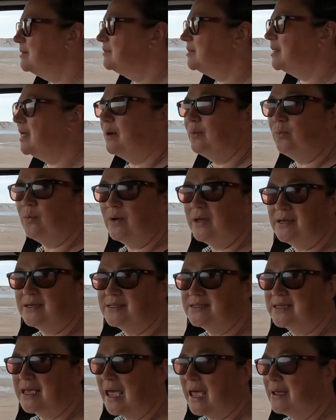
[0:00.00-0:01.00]
but that
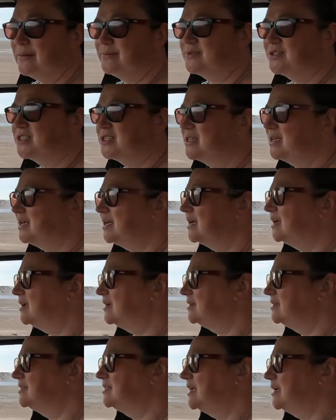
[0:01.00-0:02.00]
wind kept the
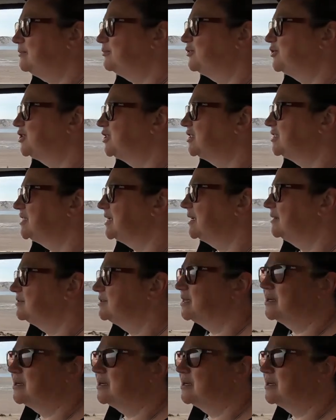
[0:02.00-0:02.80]
temperature down,